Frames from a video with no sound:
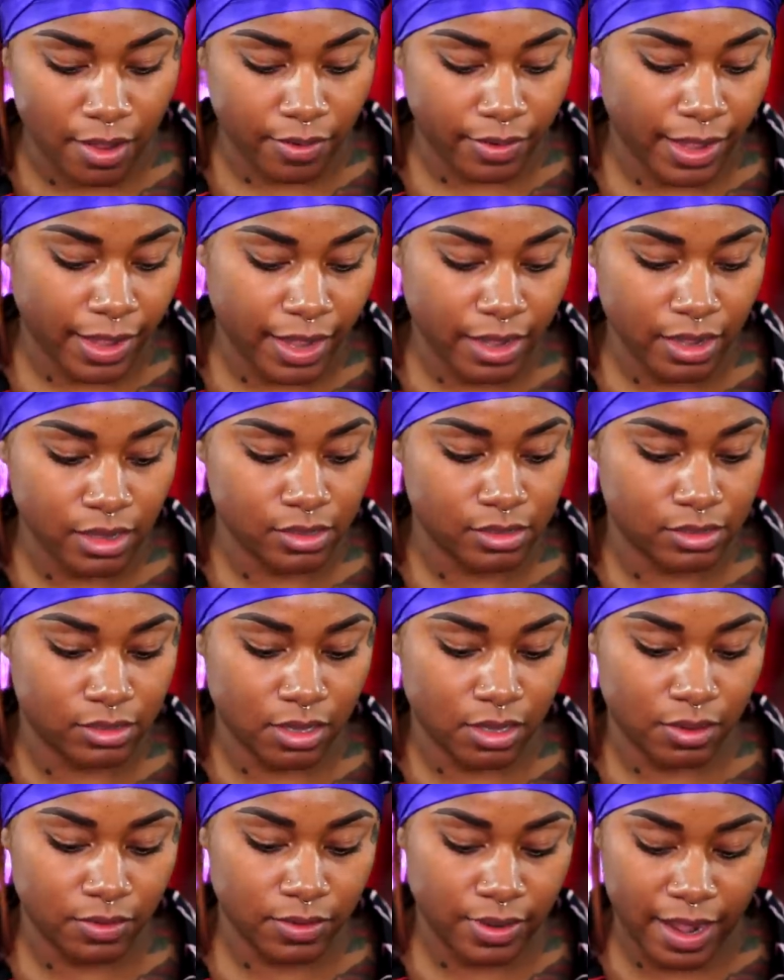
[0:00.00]
Okay,
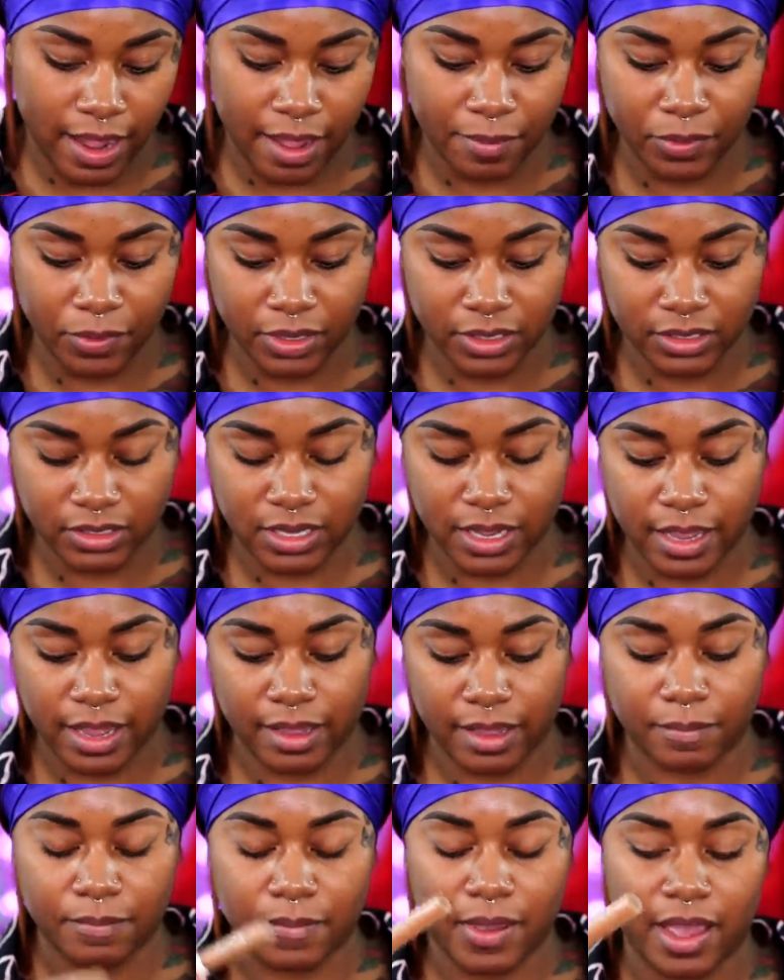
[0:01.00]
so now I'm going to
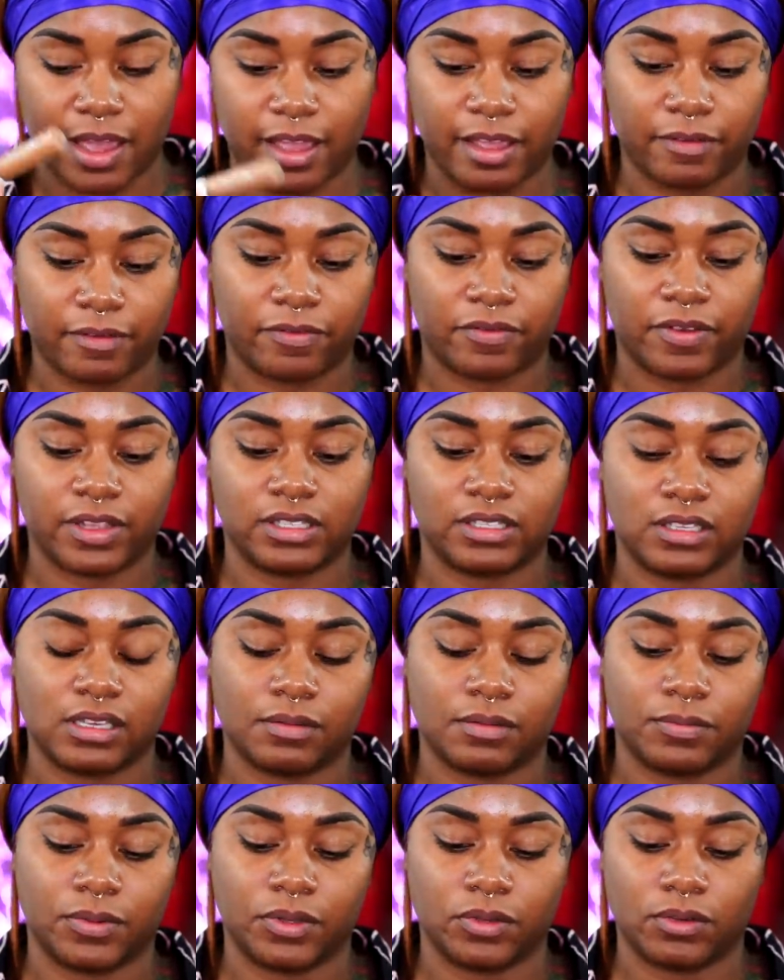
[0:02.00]
take my
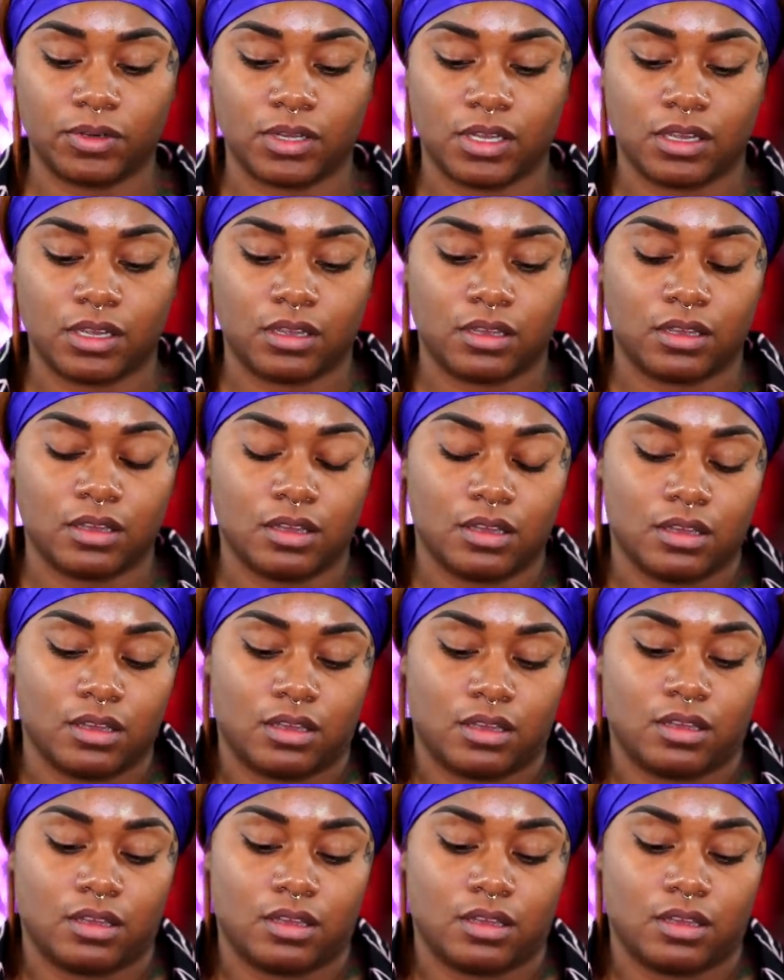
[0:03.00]
Fenty Beauty